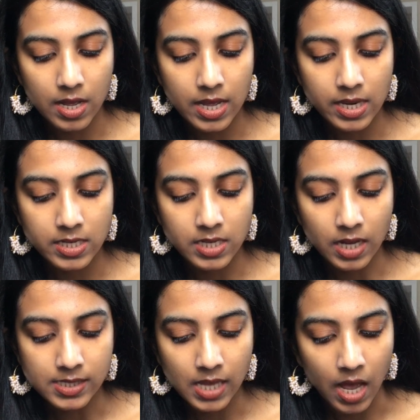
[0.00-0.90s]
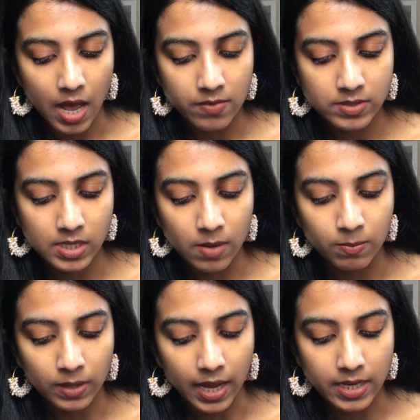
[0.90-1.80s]
It does have some
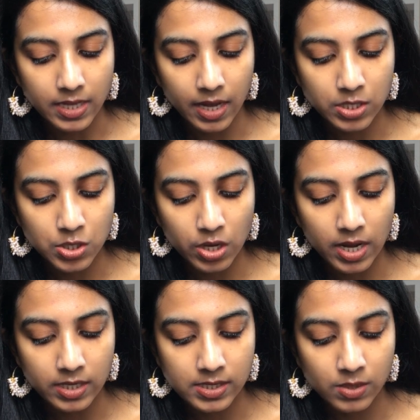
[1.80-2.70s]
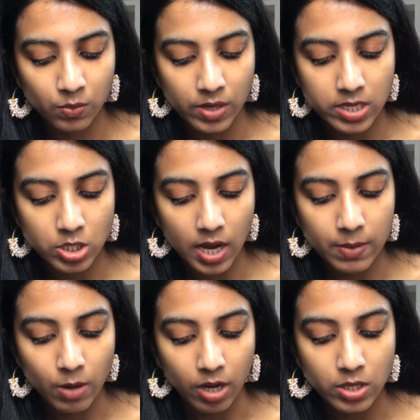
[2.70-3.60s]
plant extracts, which
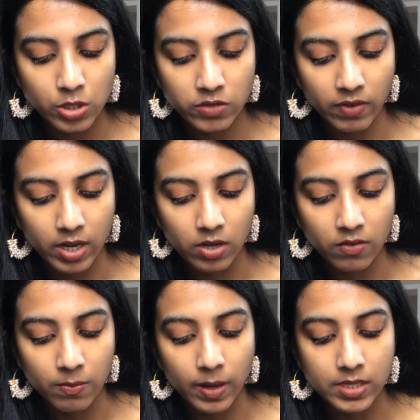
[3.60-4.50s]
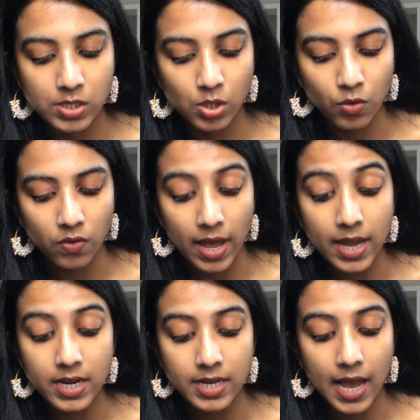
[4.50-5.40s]
I'm not a huge fan of,
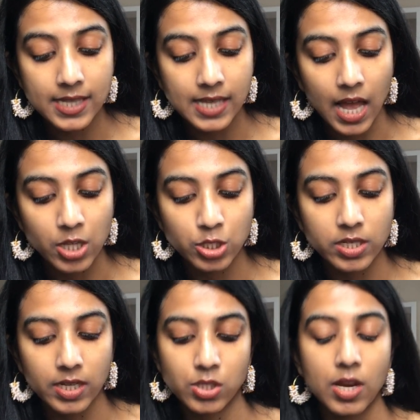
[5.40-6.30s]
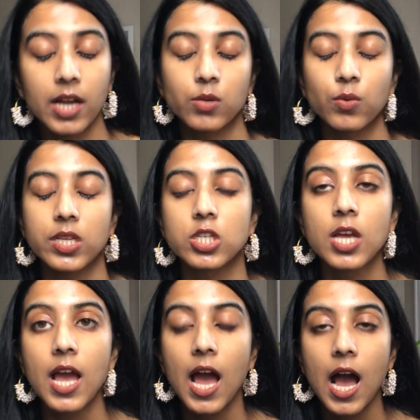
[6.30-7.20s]
and it has algae extract, which
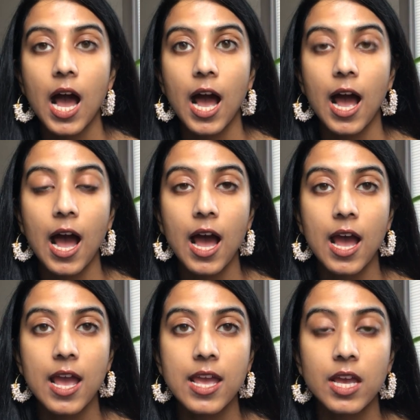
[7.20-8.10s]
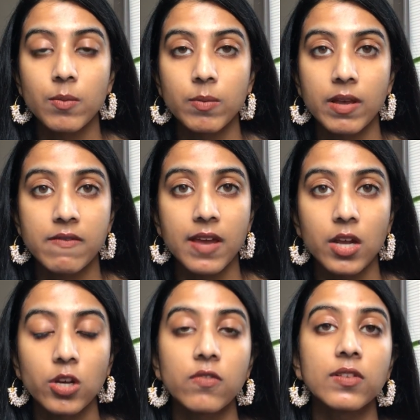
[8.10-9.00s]
I am a big
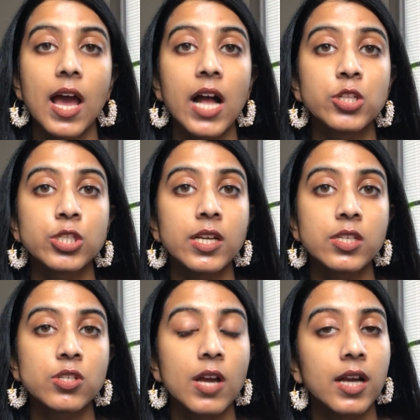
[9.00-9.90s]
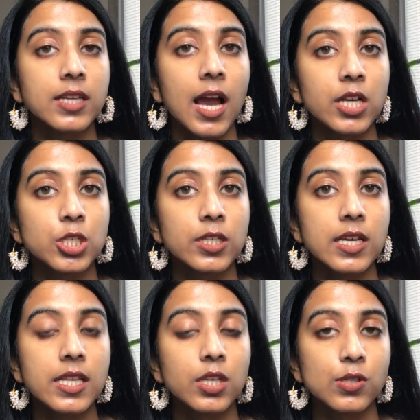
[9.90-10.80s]
fan of. Algae extract,
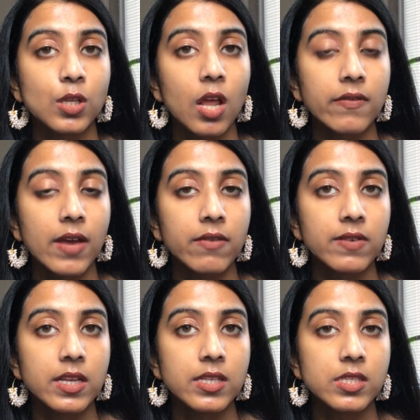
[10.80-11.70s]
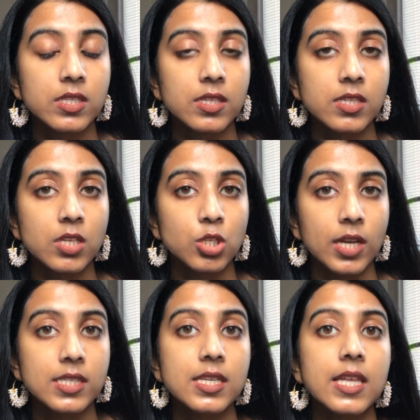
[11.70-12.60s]
actually, there's a lot of evidence
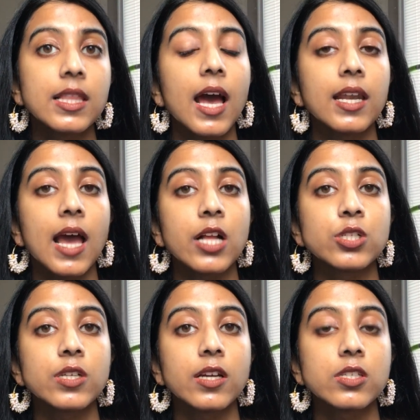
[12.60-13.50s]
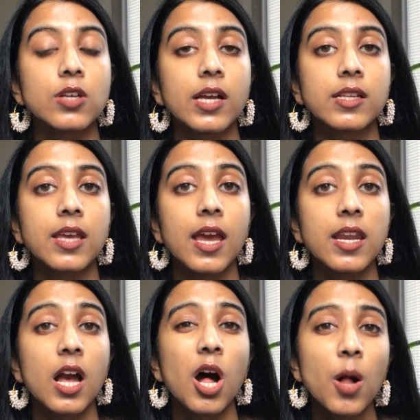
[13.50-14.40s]
suggesting that algae extract can
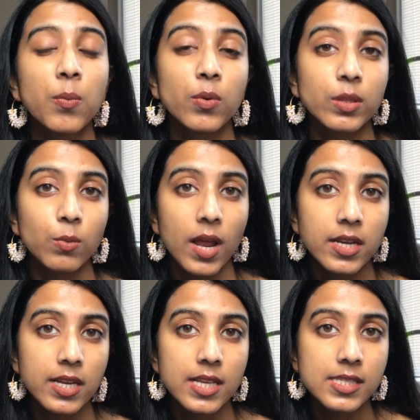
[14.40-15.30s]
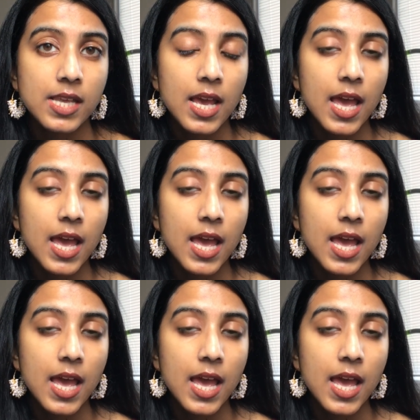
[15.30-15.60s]
help with redness